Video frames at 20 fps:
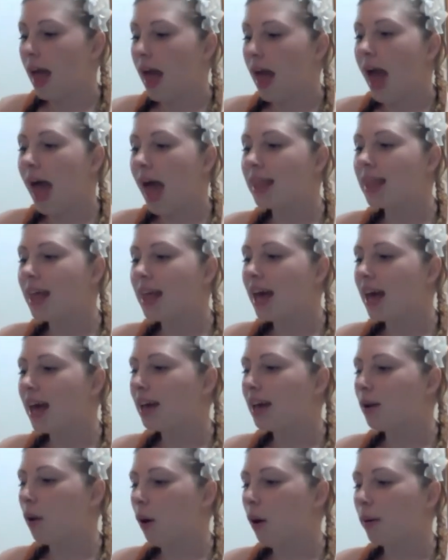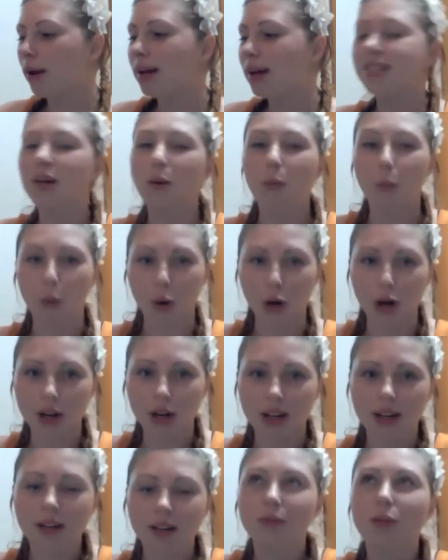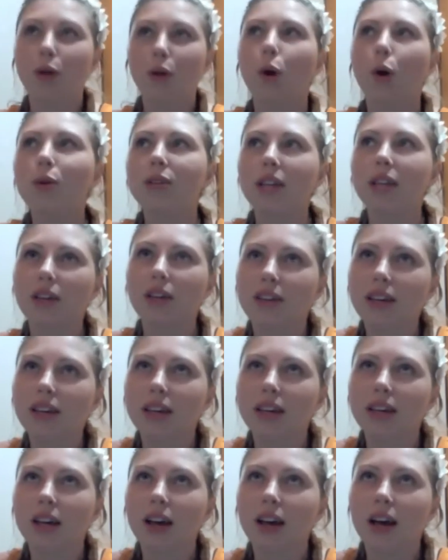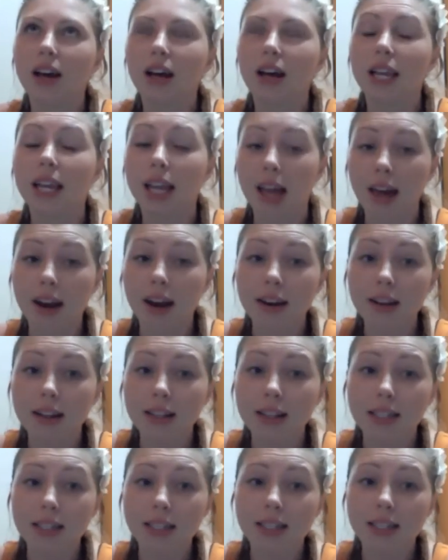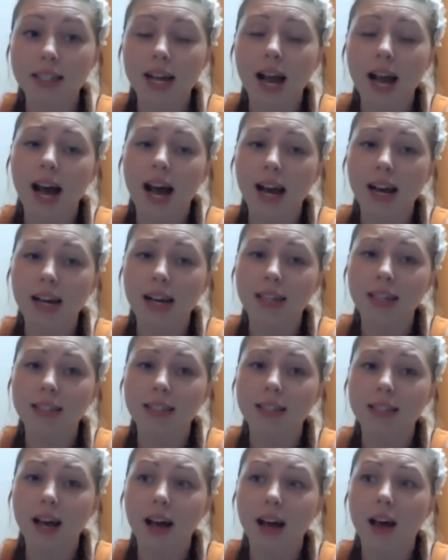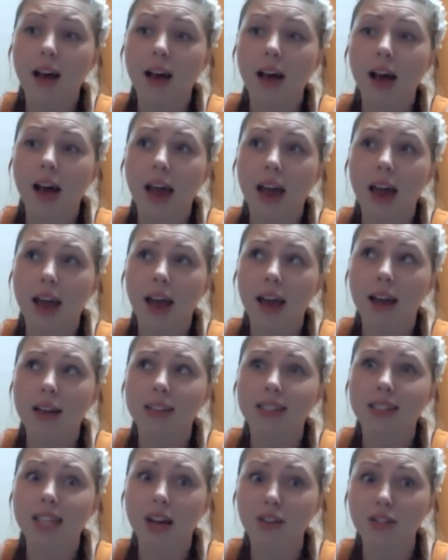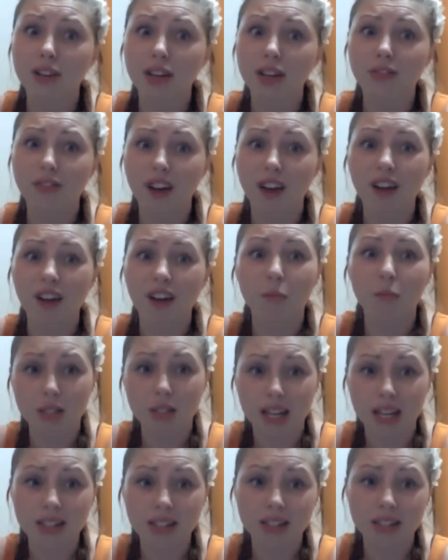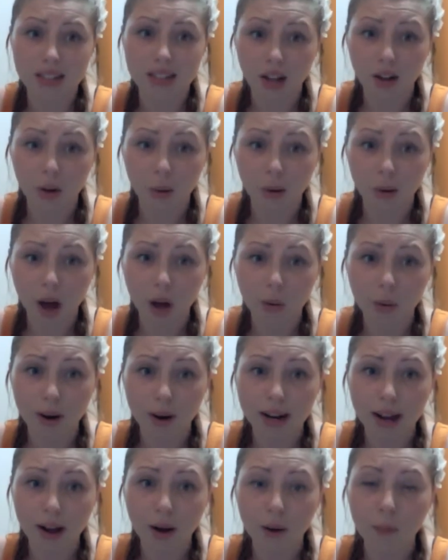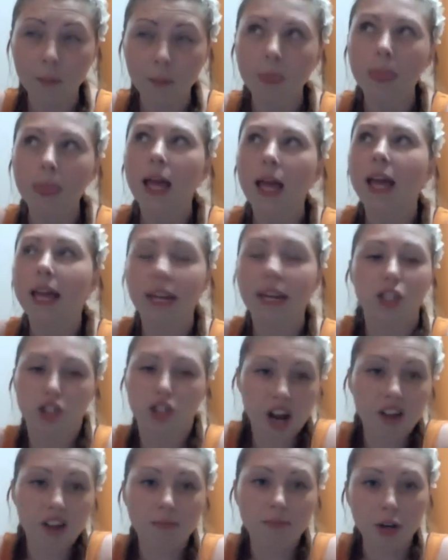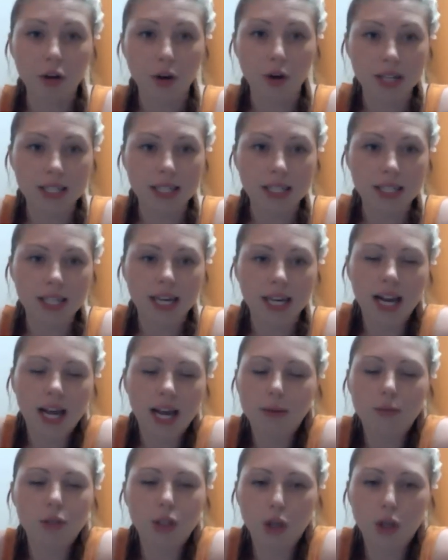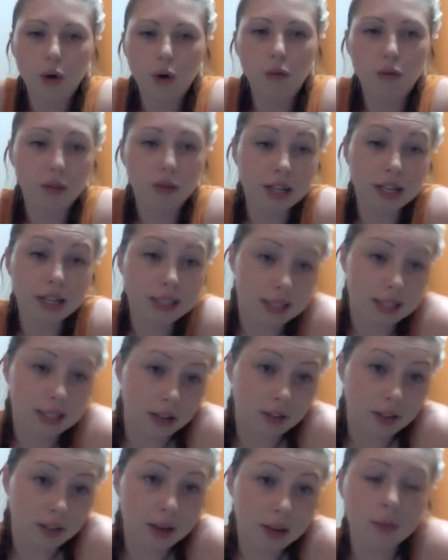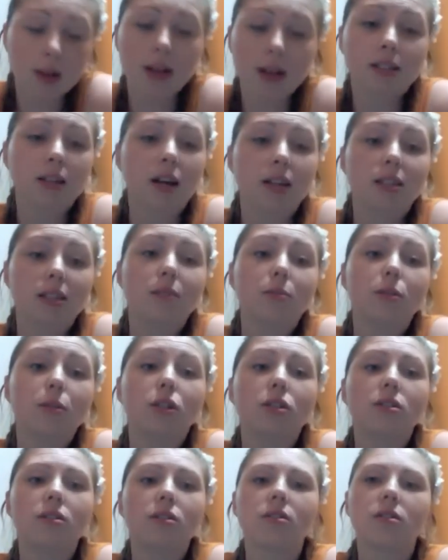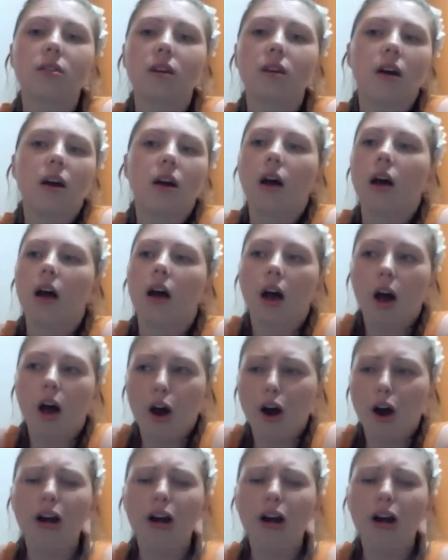And then, when I was at work, Old Navy, in Canada at least, has a 75% sale going on right now. It's driving me crazy, and I am so freaking sick of it because customers are